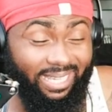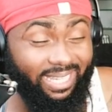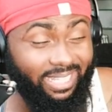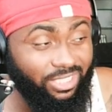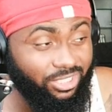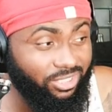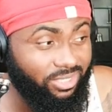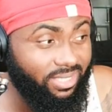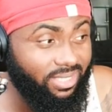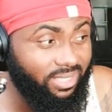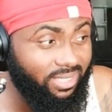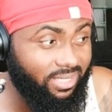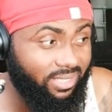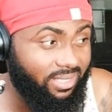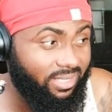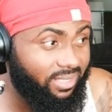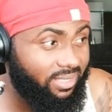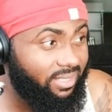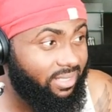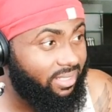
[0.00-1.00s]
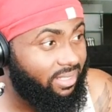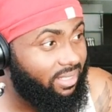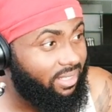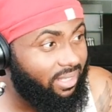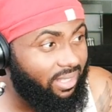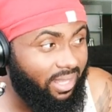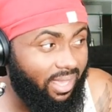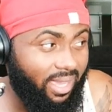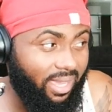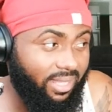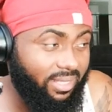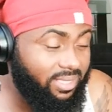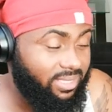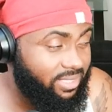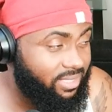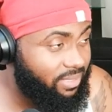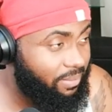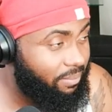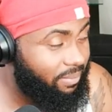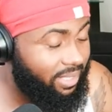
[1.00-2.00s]
caged in. Like this
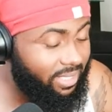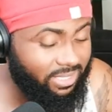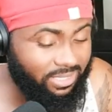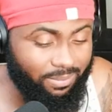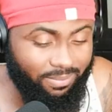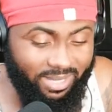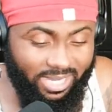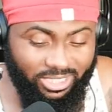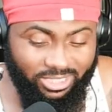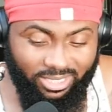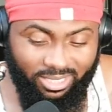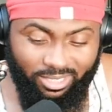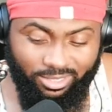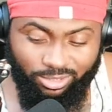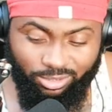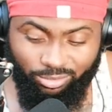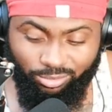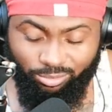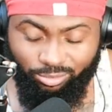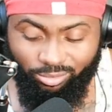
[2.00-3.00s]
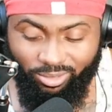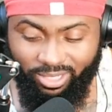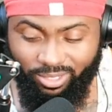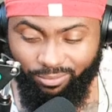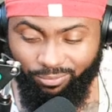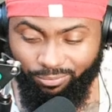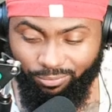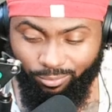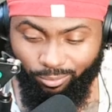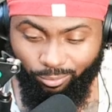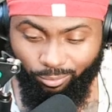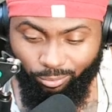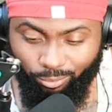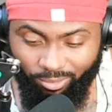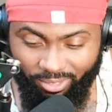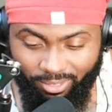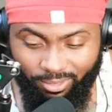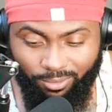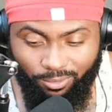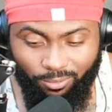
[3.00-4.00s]
is amazing, man. Shout out to Ren for
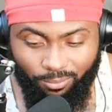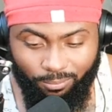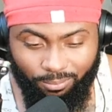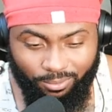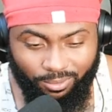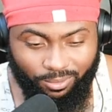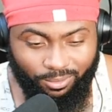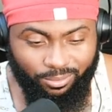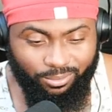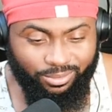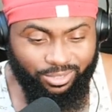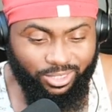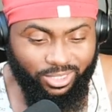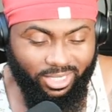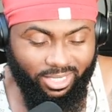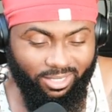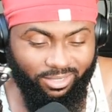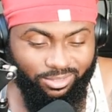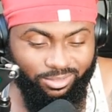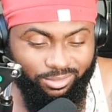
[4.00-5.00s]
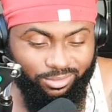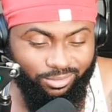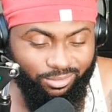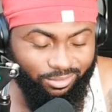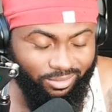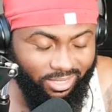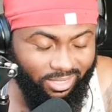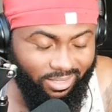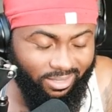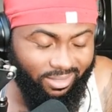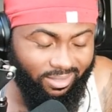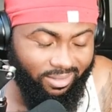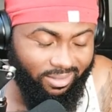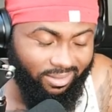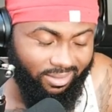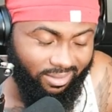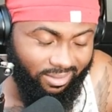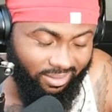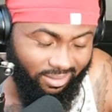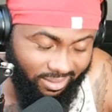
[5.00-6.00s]
real, bro. Shout out to Ren a
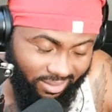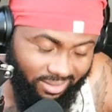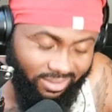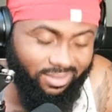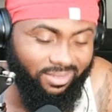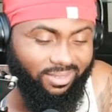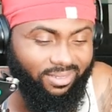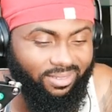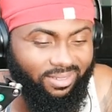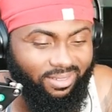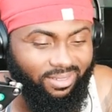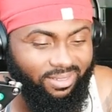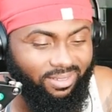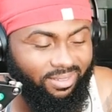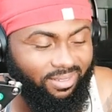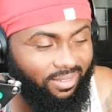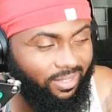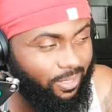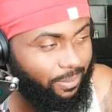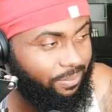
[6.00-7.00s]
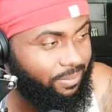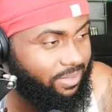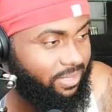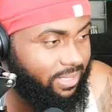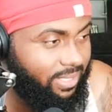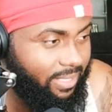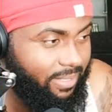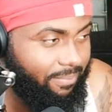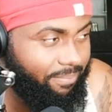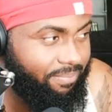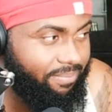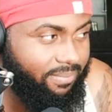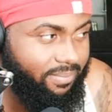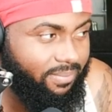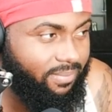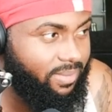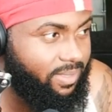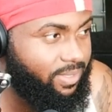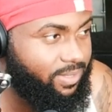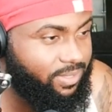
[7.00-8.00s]
hundred, hundred percent.
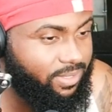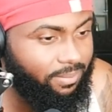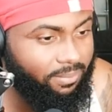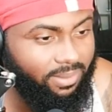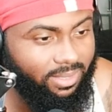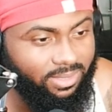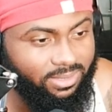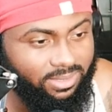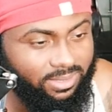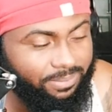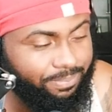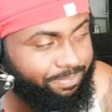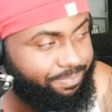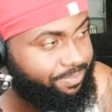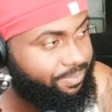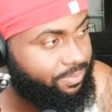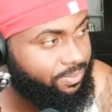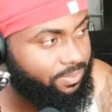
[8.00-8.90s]
This is amazing.